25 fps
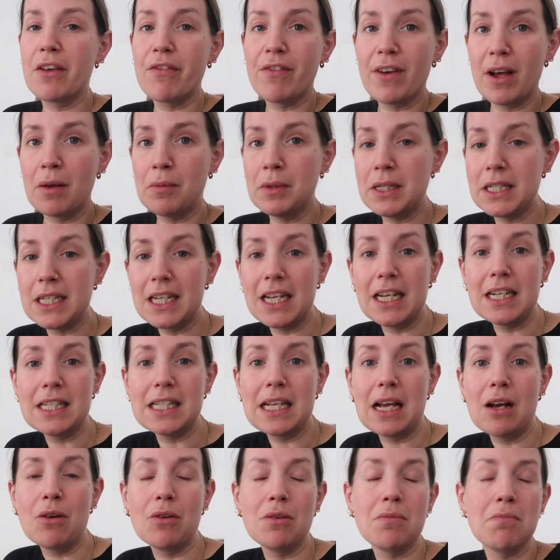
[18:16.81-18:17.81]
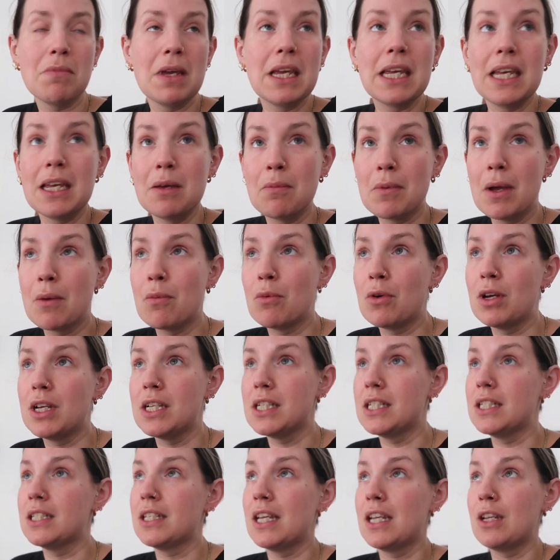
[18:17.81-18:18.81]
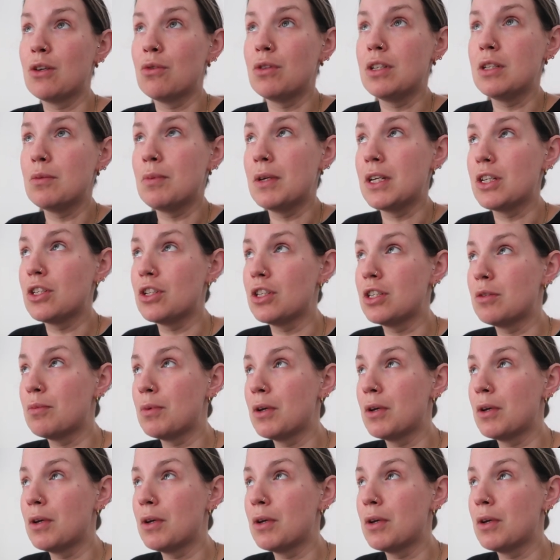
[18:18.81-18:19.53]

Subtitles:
family days out and making memories and taking all these pictures.